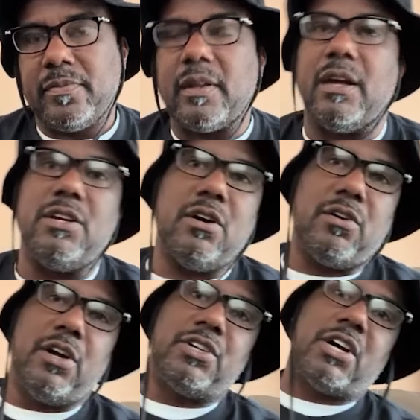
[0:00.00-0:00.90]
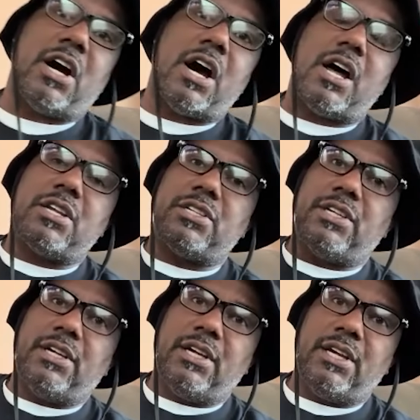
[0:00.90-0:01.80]
And your, it
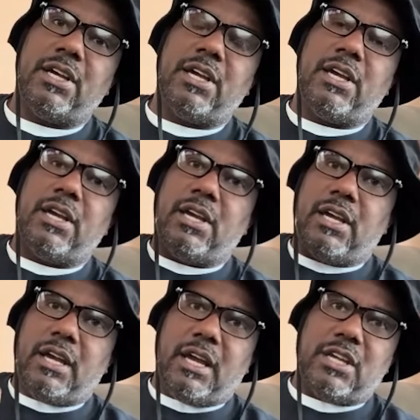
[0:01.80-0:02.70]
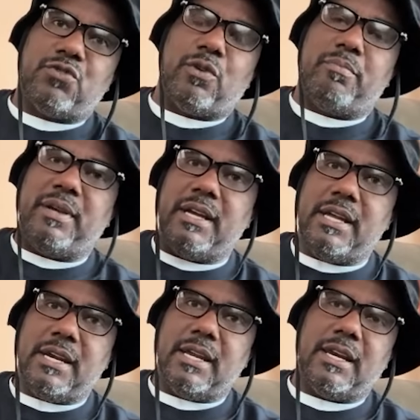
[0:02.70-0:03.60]
constantly is
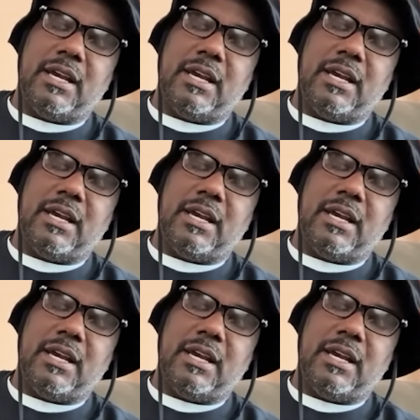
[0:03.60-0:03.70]
repeated.